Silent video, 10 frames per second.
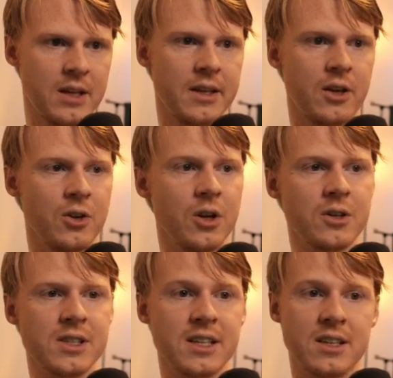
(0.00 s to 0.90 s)
Now you'll
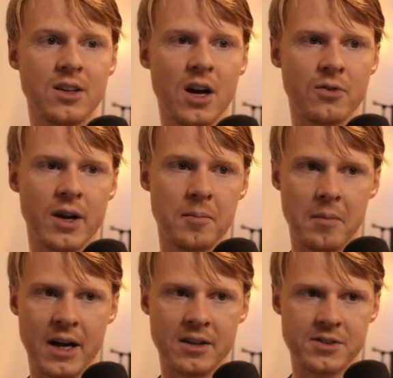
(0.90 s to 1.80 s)
notice I did not write
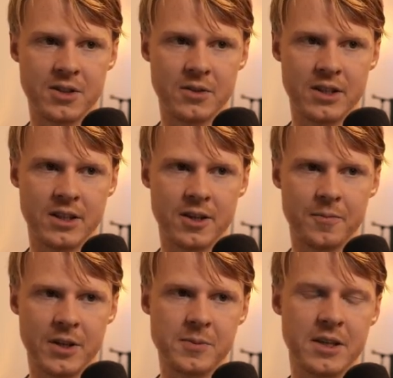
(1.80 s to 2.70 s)
milestone here.
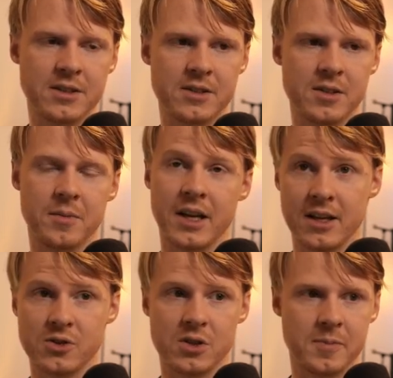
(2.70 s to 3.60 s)
That's because there's something
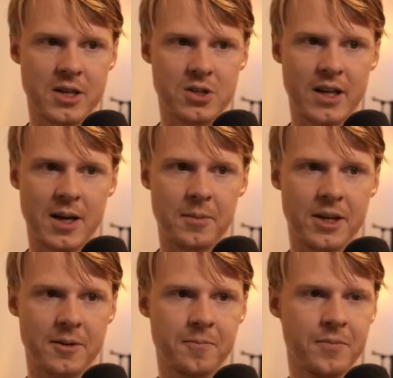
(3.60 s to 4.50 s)
extra special happening.